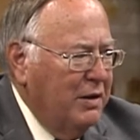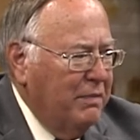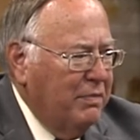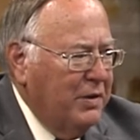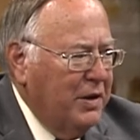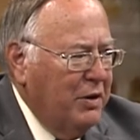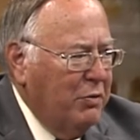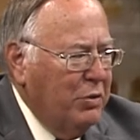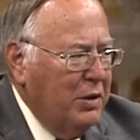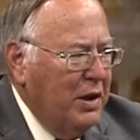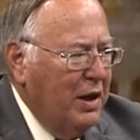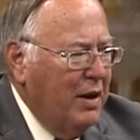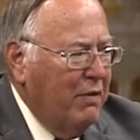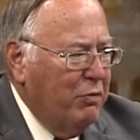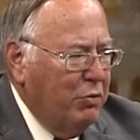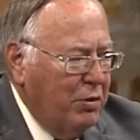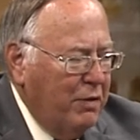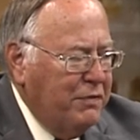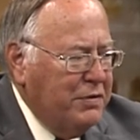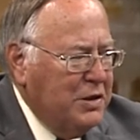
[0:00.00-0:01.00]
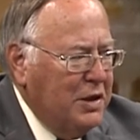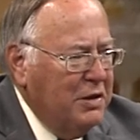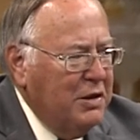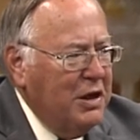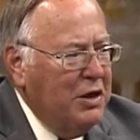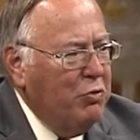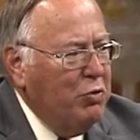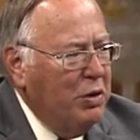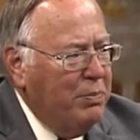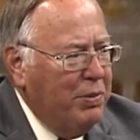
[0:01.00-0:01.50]
that we have roofs that
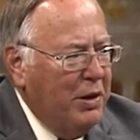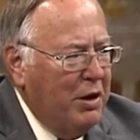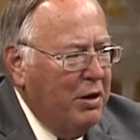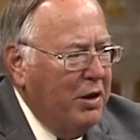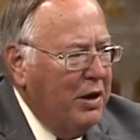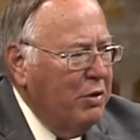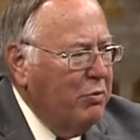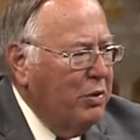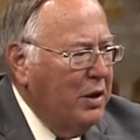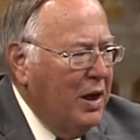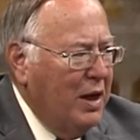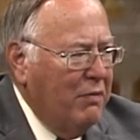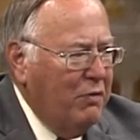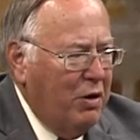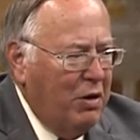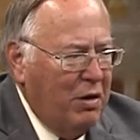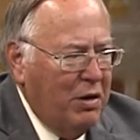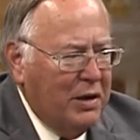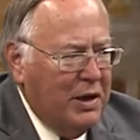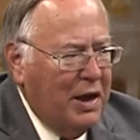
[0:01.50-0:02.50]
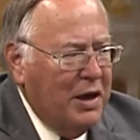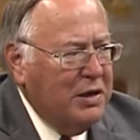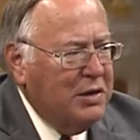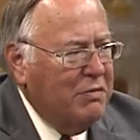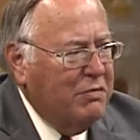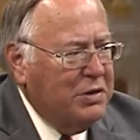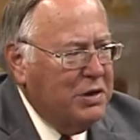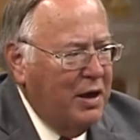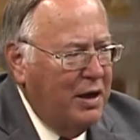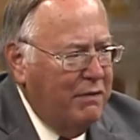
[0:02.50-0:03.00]
need repairing. We have all kinds
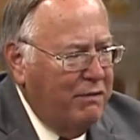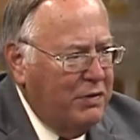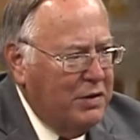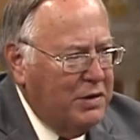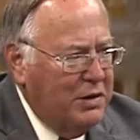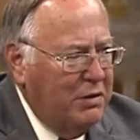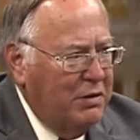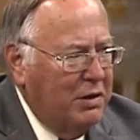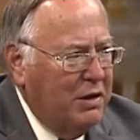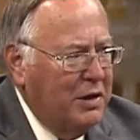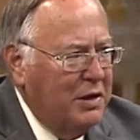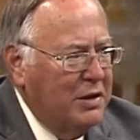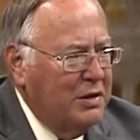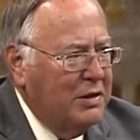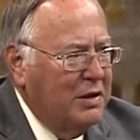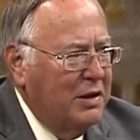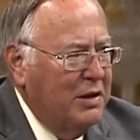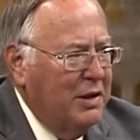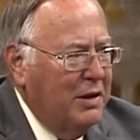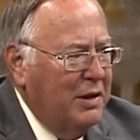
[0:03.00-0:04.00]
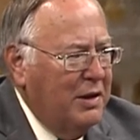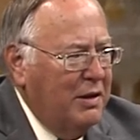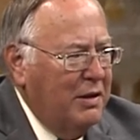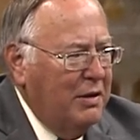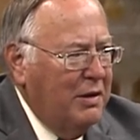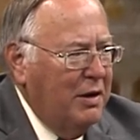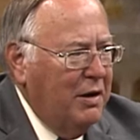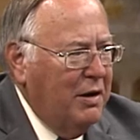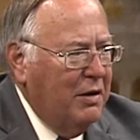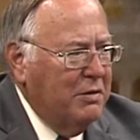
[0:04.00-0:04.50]
of state facilities
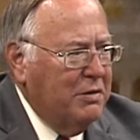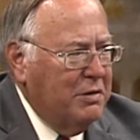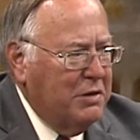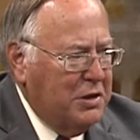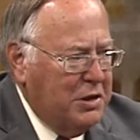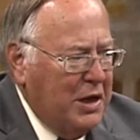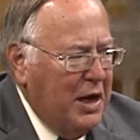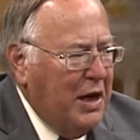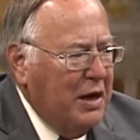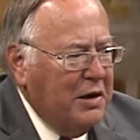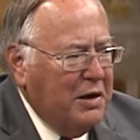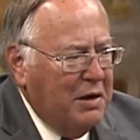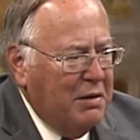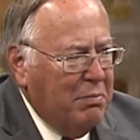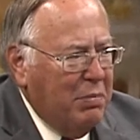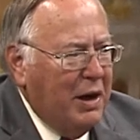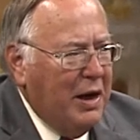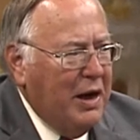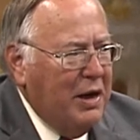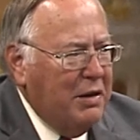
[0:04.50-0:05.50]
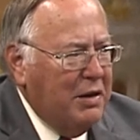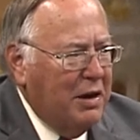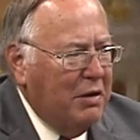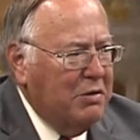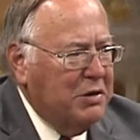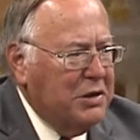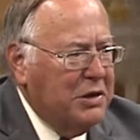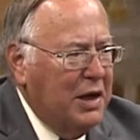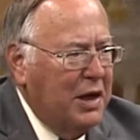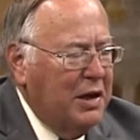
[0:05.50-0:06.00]
that are standing by then
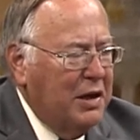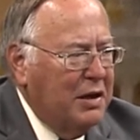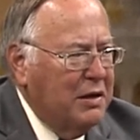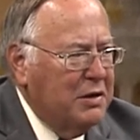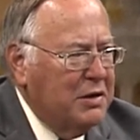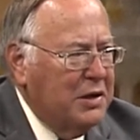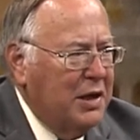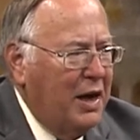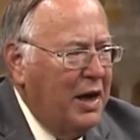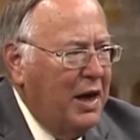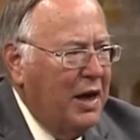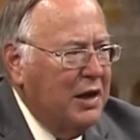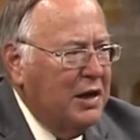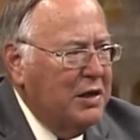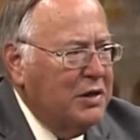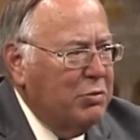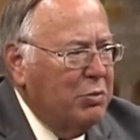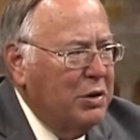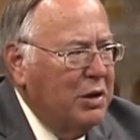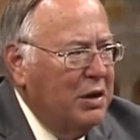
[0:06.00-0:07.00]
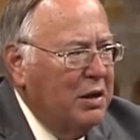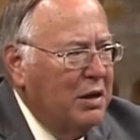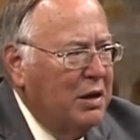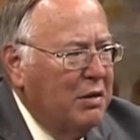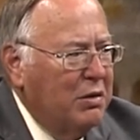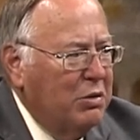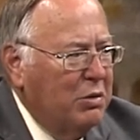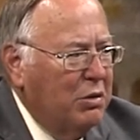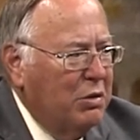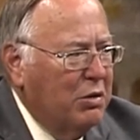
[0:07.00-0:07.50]
or standing aside as we uh,
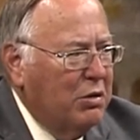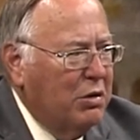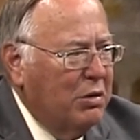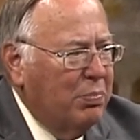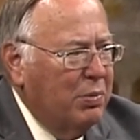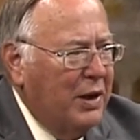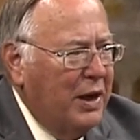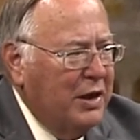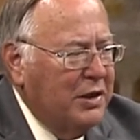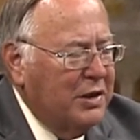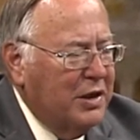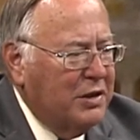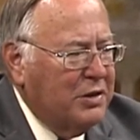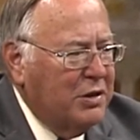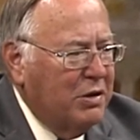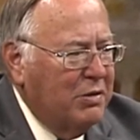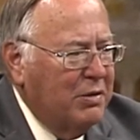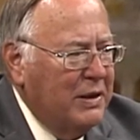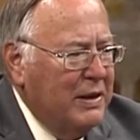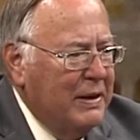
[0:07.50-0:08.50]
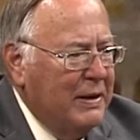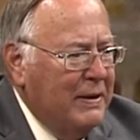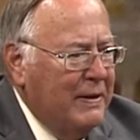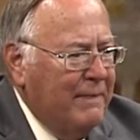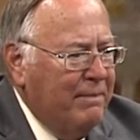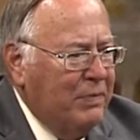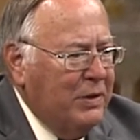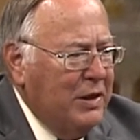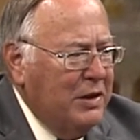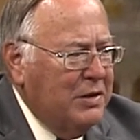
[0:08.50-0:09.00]
do local projects. So
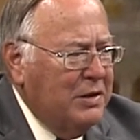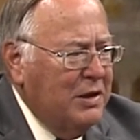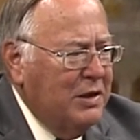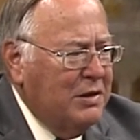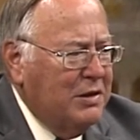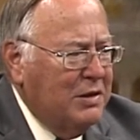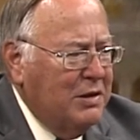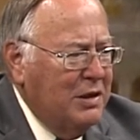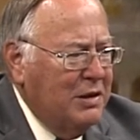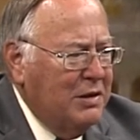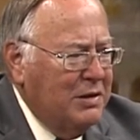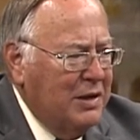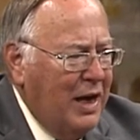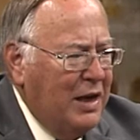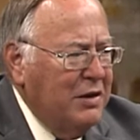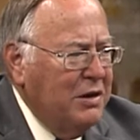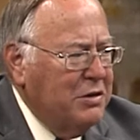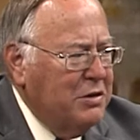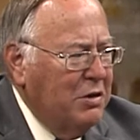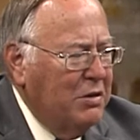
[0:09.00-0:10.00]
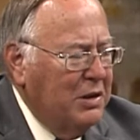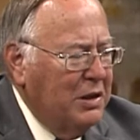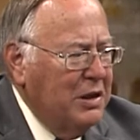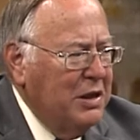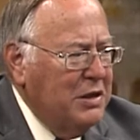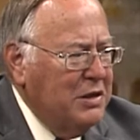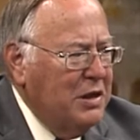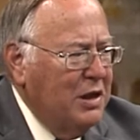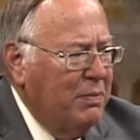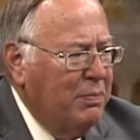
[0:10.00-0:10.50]
it's, it's, it's not necessarily
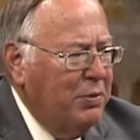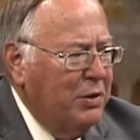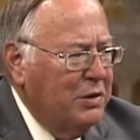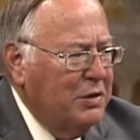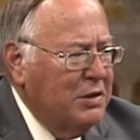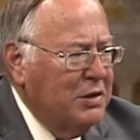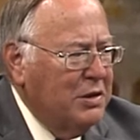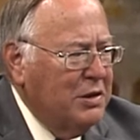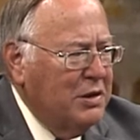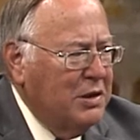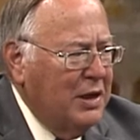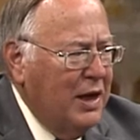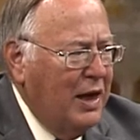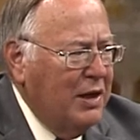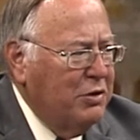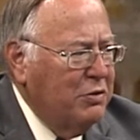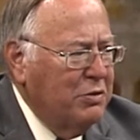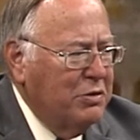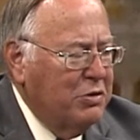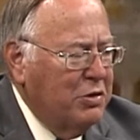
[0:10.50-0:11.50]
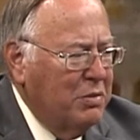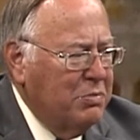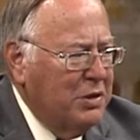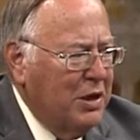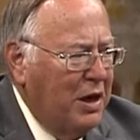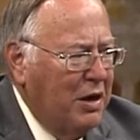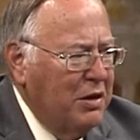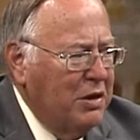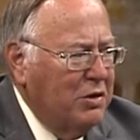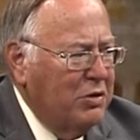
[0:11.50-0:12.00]
easy to put this in statute in terms
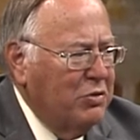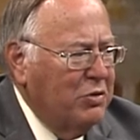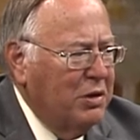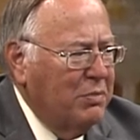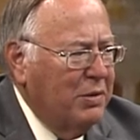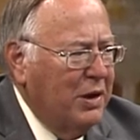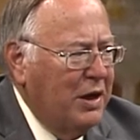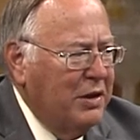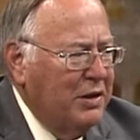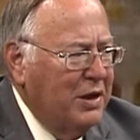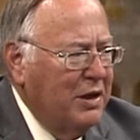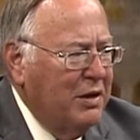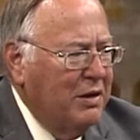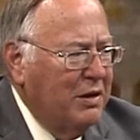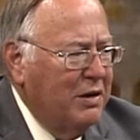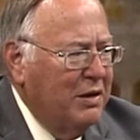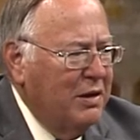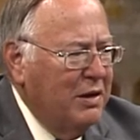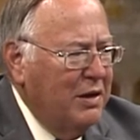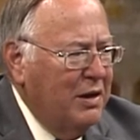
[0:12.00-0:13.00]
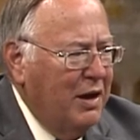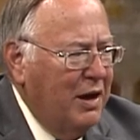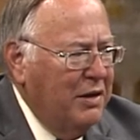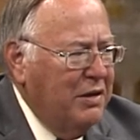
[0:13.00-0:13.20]
of how you do it, but I think, I